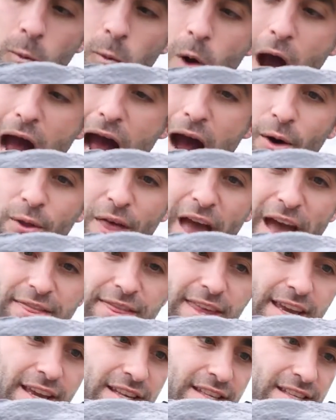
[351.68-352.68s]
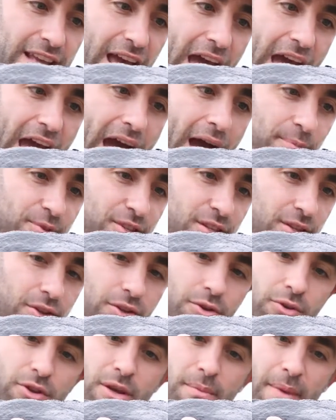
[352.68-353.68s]
Wow, that thing is
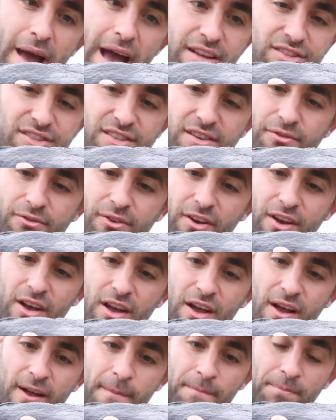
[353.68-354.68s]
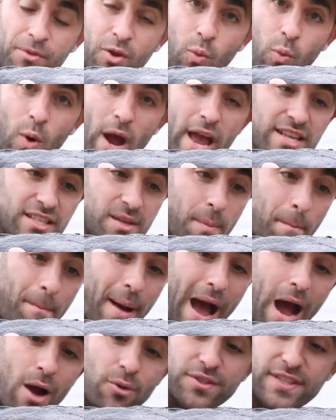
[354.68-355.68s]
absolutely massive. It weighs
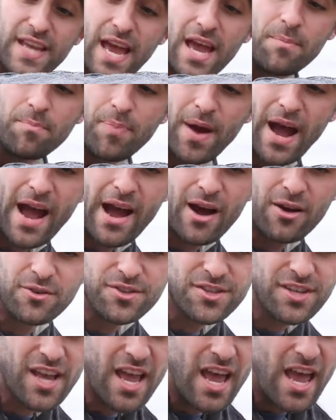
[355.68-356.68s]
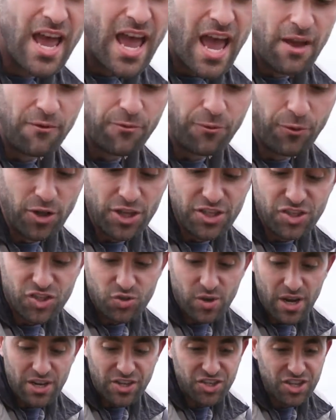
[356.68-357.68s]
about ten pounds, and fully
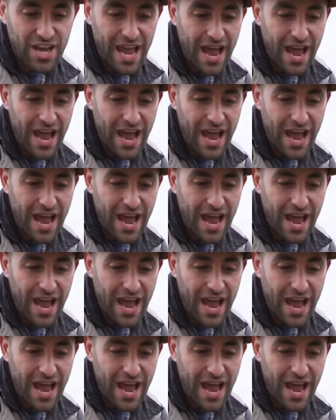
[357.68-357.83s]
stretched